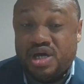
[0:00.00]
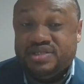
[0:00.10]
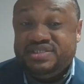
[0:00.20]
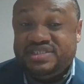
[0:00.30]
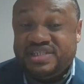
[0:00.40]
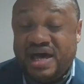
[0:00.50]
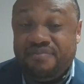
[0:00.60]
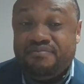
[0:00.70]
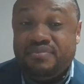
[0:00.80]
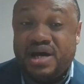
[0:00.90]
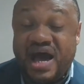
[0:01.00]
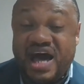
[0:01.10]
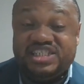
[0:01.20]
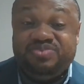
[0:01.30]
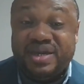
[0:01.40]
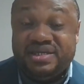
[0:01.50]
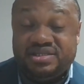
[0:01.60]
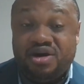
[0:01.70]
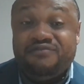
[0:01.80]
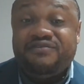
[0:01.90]
some aspect
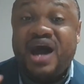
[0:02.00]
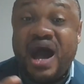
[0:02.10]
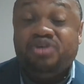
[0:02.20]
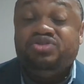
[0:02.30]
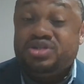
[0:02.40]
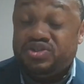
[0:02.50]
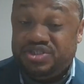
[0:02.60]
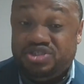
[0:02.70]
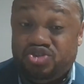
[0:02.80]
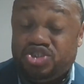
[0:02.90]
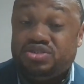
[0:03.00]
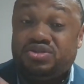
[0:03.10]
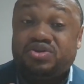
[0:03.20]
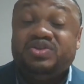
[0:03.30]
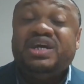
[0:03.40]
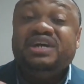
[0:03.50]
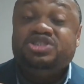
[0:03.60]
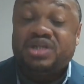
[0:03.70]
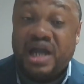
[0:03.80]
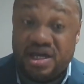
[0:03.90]
of how the constitution organized
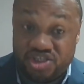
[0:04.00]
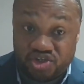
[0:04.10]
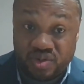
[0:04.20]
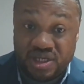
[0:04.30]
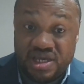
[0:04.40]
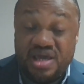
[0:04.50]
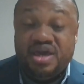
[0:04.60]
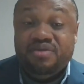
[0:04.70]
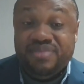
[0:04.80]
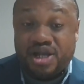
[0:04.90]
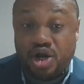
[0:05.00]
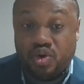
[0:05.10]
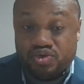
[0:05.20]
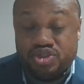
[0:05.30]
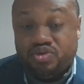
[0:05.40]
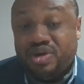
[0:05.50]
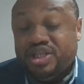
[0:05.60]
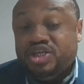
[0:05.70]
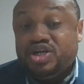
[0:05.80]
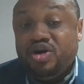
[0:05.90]
the country, because when
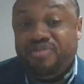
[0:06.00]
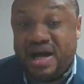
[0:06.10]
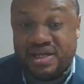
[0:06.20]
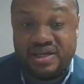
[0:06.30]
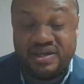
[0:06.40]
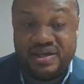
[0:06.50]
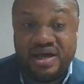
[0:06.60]
you go back